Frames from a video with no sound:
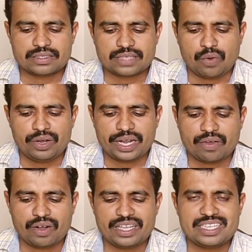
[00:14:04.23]
sound
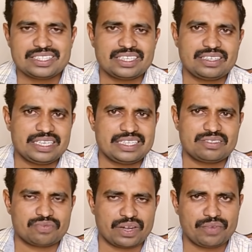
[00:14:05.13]
recording
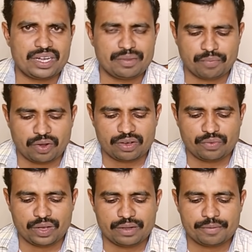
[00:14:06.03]
is very
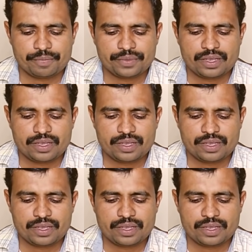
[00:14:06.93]
important one,